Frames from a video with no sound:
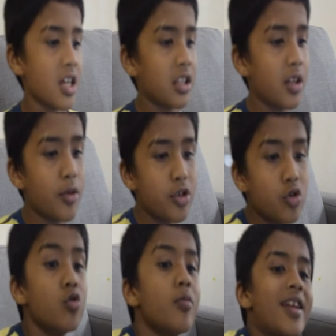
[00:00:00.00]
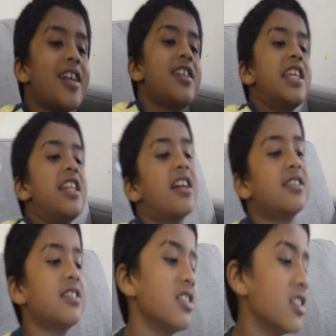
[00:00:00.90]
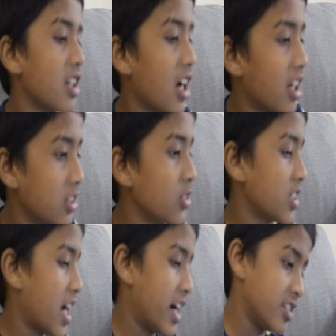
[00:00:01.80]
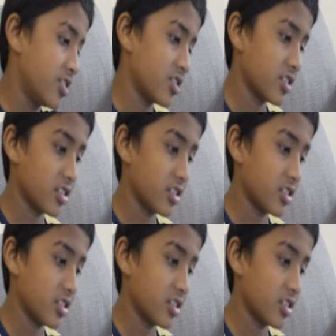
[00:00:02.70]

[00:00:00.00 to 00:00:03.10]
there were too many T-Rexes on the other sides.